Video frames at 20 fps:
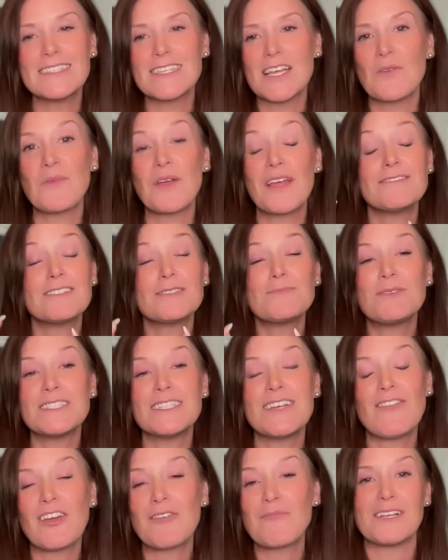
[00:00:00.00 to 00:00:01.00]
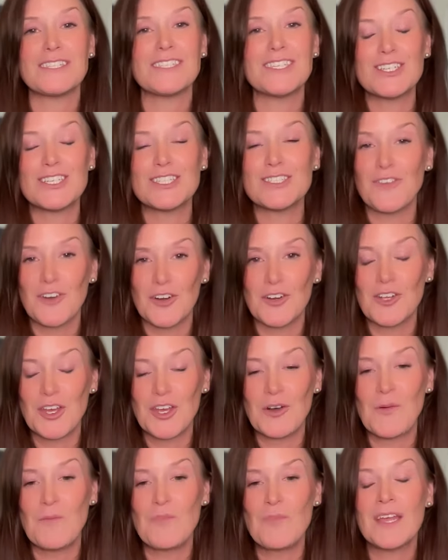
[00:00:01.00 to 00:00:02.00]
And we have specific messages for
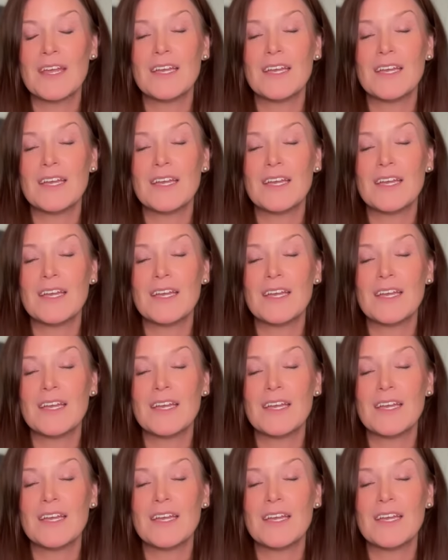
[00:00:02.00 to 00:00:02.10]
you.